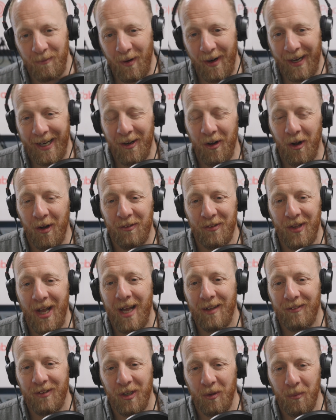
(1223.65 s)
We recognize
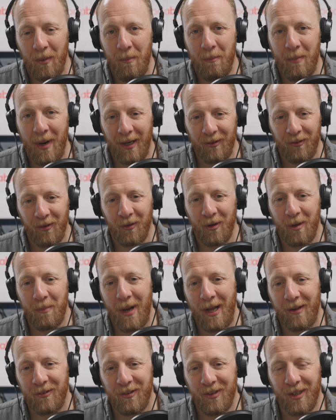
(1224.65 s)
that's going to impact on
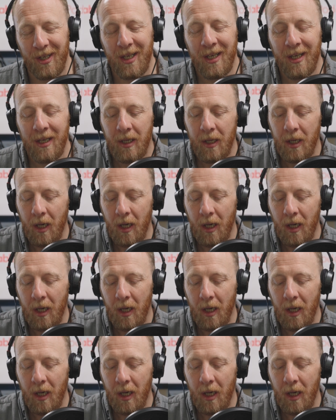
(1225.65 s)
capacity.